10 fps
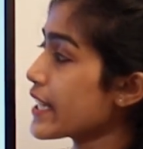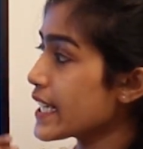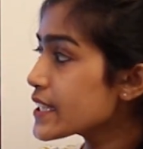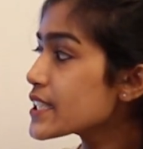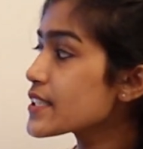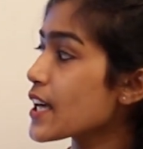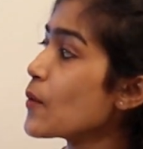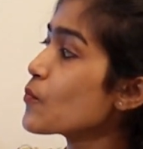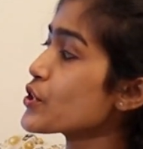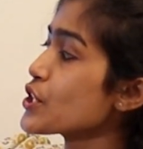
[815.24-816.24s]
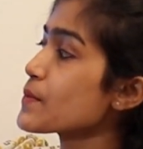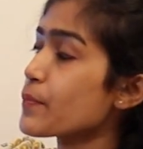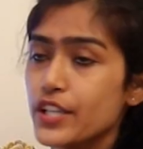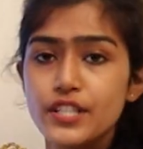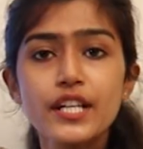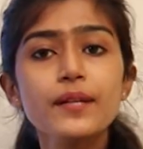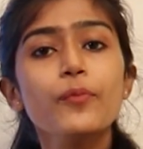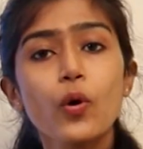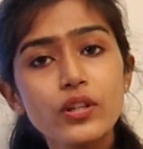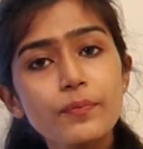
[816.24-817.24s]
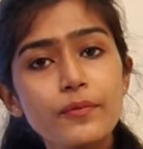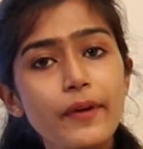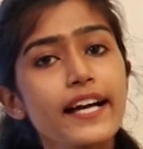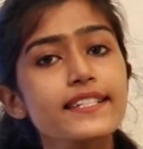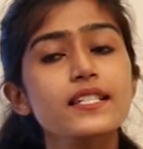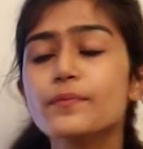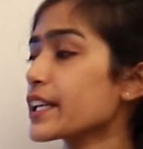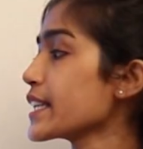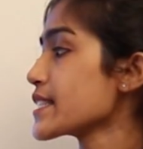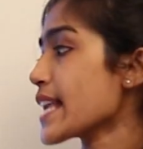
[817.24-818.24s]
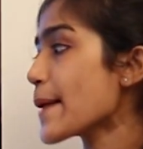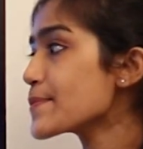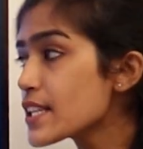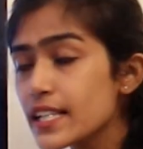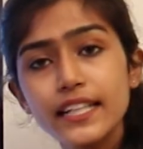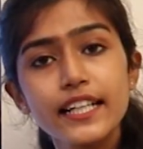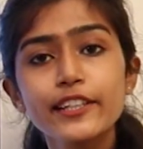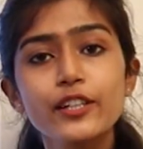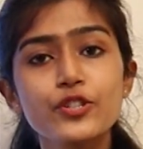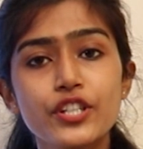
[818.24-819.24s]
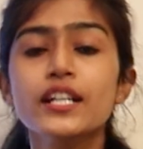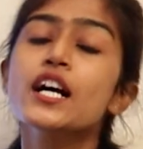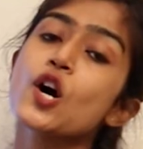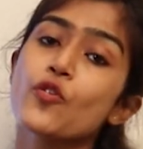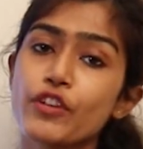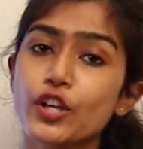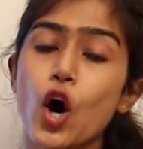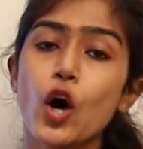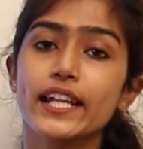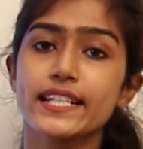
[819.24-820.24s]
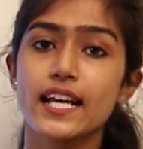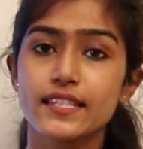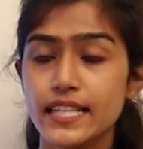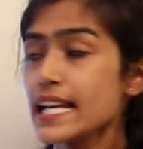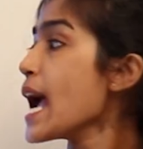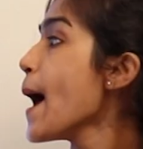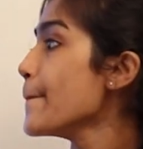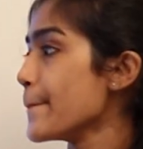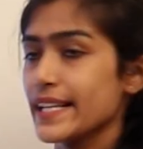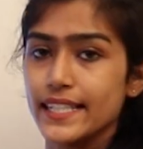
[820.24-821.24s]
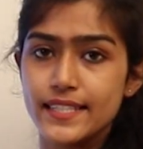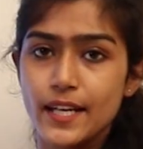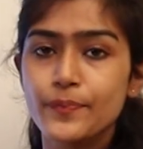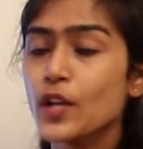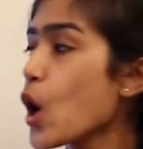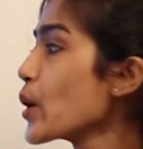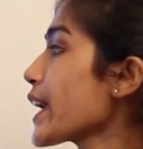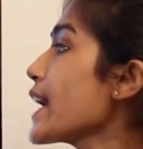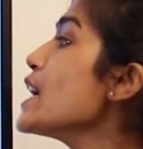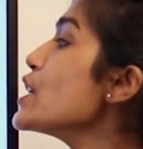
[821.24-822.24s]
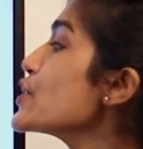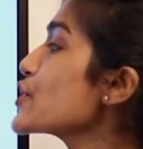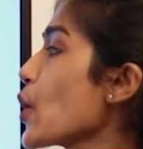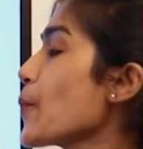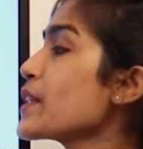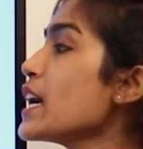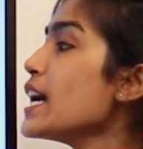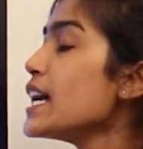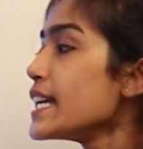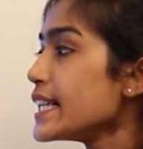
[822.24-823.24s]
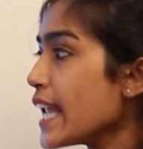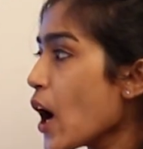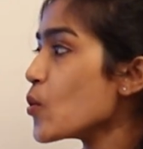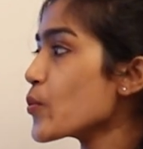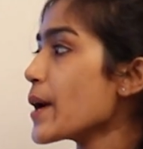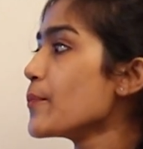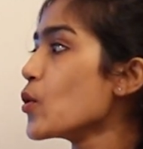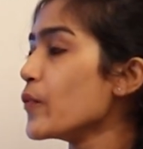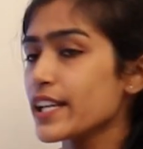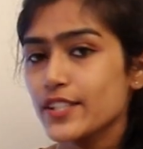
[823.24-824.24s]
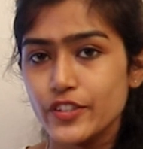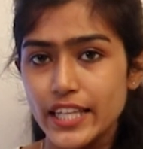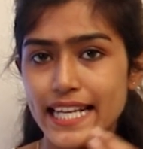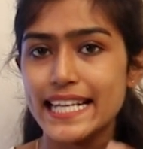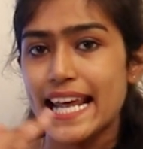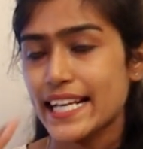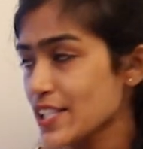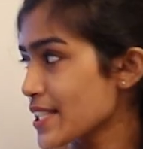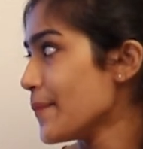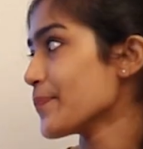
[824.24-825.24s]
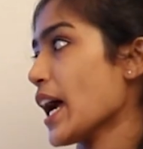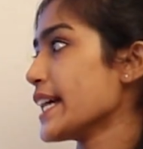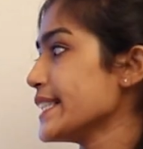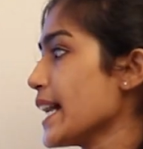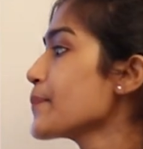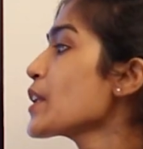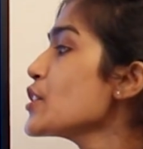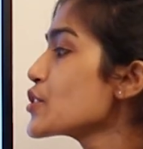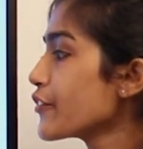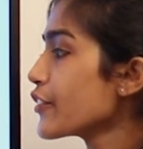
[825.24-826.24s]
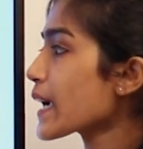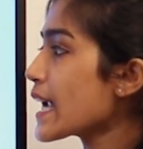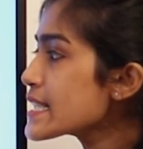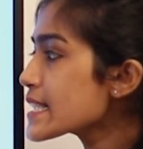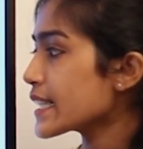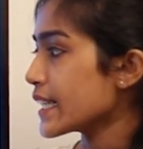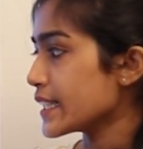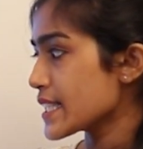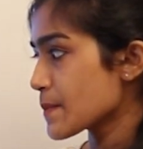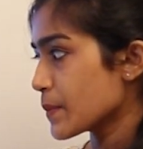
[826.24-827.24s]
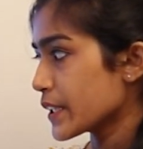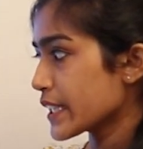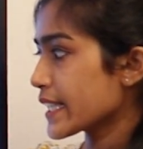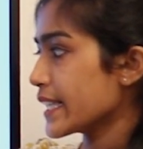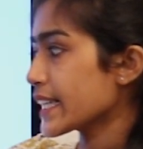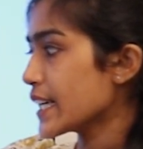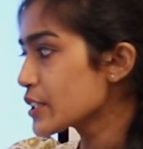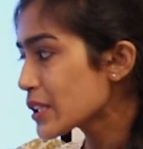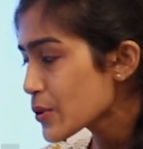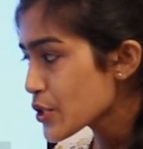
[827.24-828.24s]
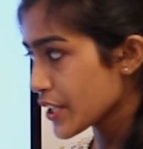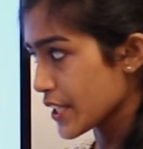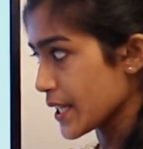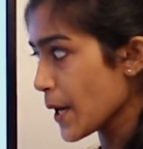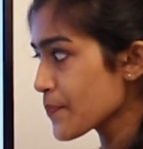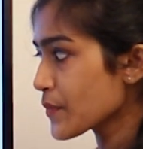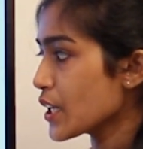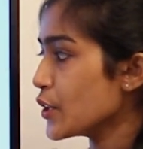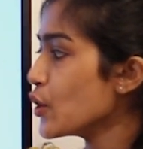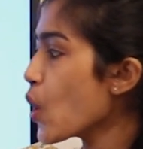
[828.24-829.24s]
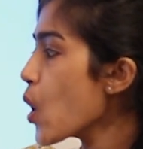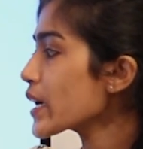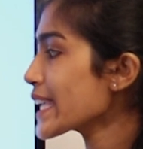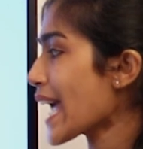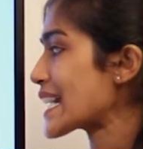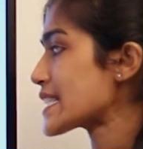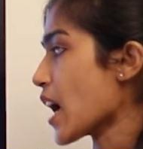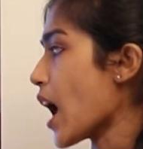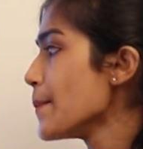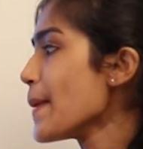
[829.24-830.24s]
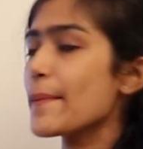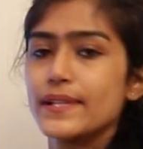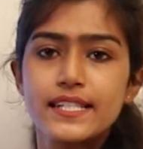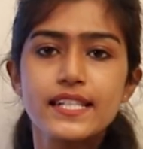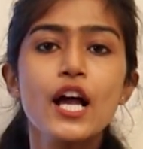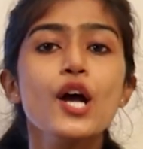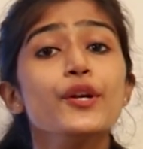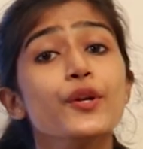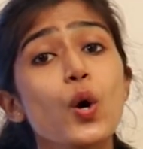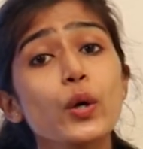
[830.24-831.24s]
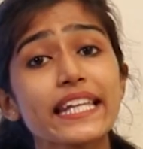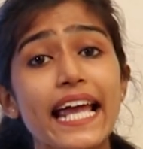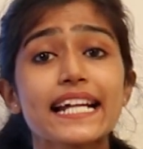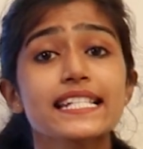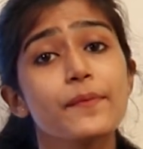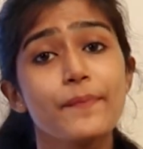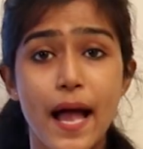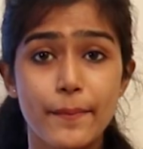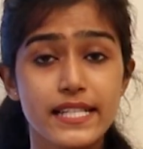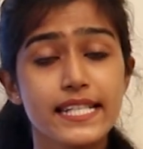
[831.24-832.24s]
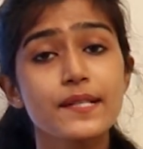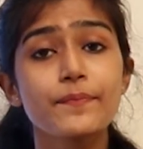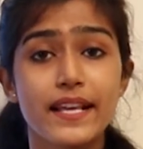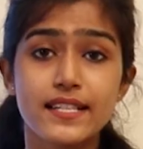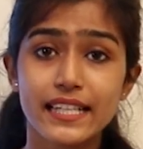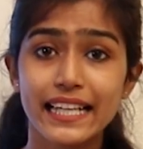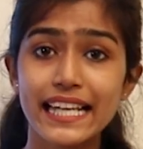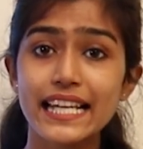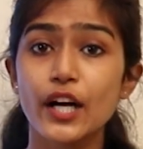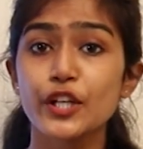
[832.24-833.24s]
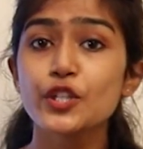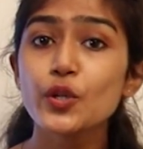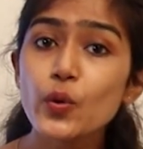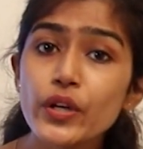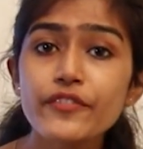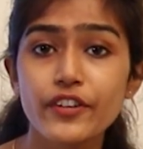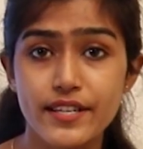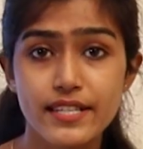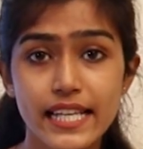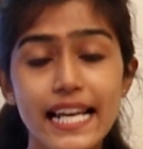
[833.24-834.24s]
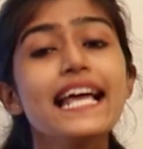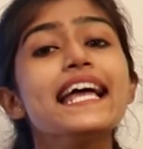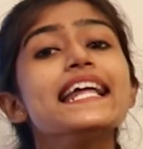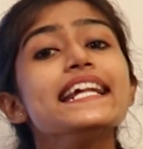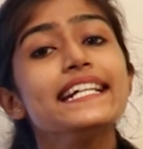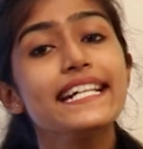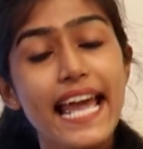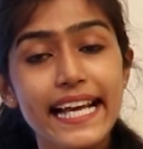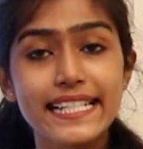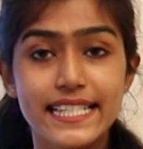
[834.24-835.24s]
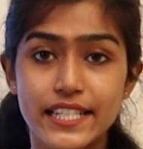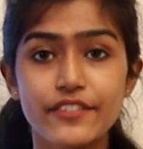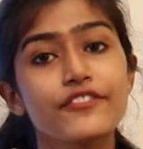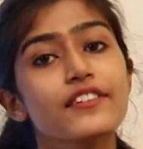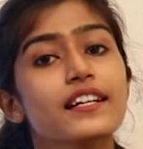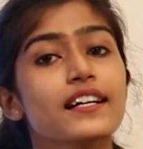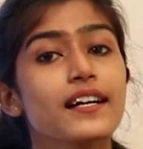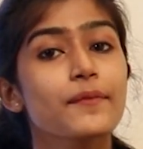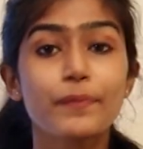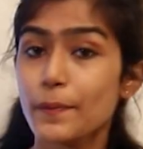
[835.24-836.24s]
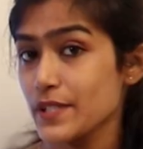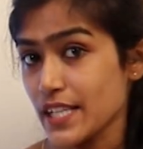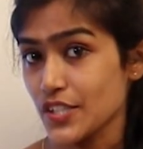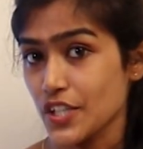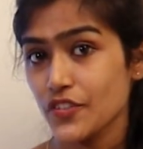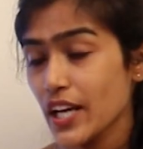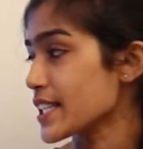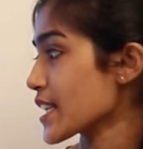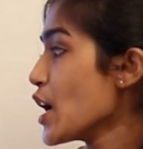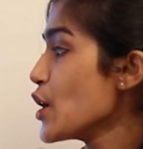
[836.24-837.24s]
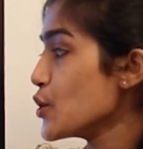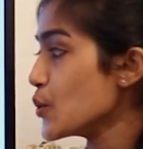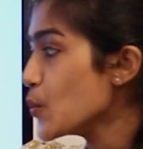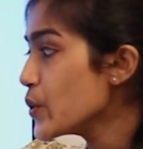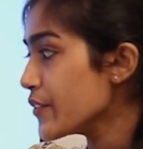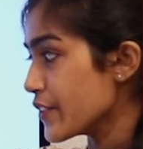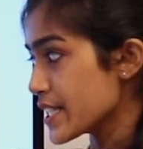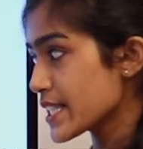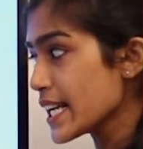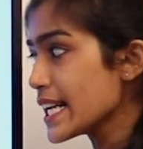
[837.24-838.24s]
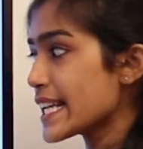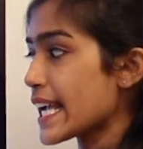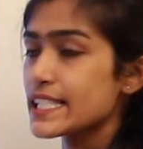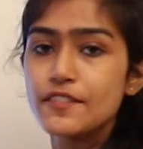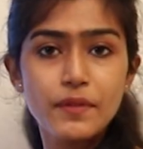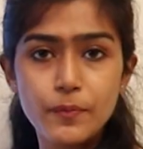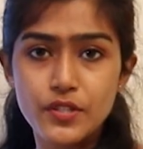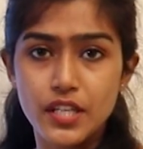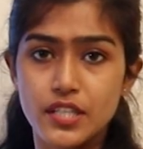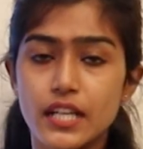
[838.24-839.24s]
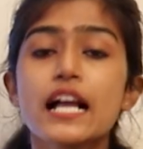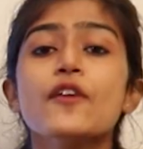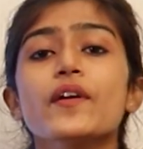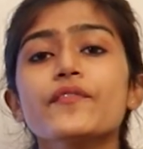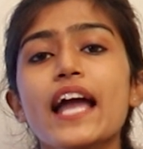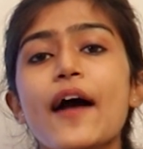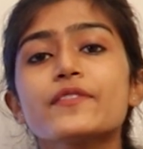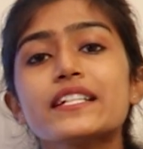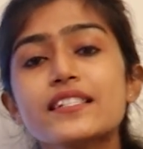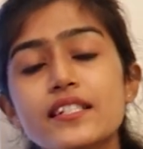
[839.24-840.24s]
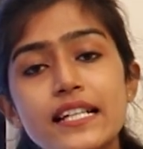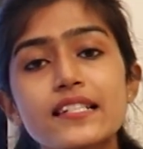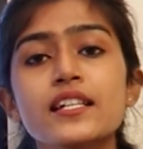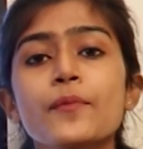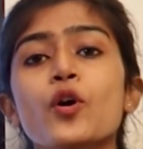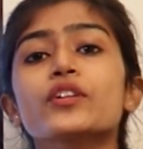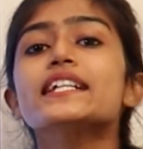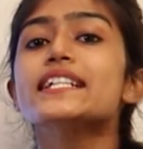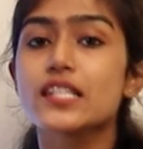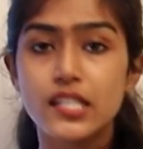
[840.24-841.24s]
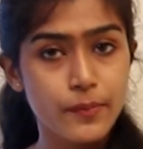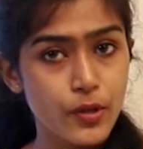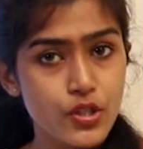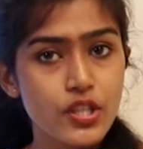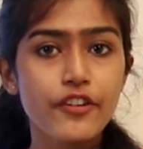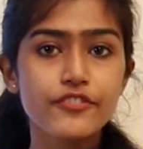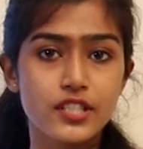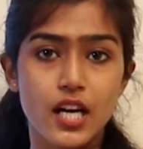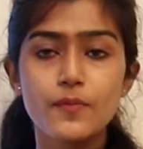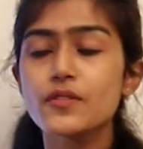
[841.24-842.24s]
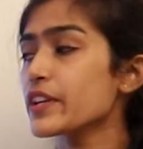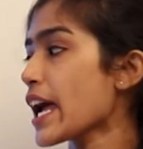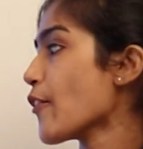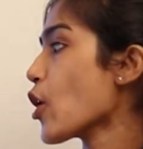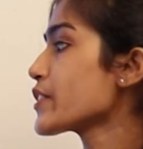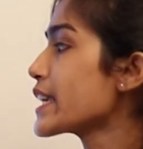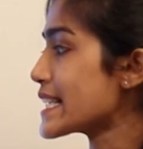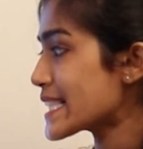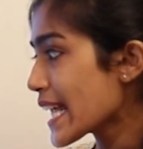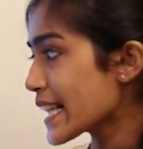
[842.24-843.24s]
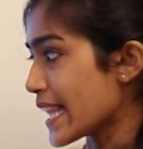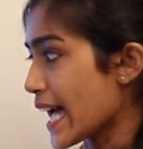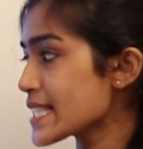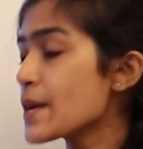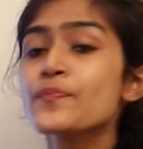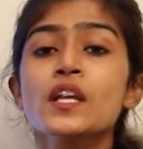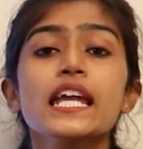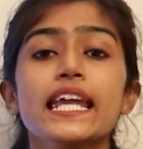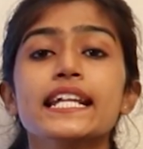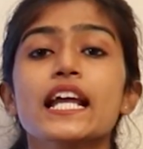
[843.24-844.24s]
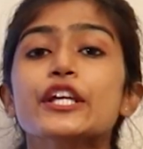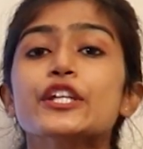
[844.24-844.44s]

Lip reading: another term which is present in both the premises but it is absent in the conclusion. We call it as the middle term. Okay. So, now we are moving to the next idea. So, if you consider this particular conclusion here, no cats are mammals. No cats are mammals is basically a universal negative proposition, right. Universal negative proposition. When we have discussed about the distribution of terms, we have already said that in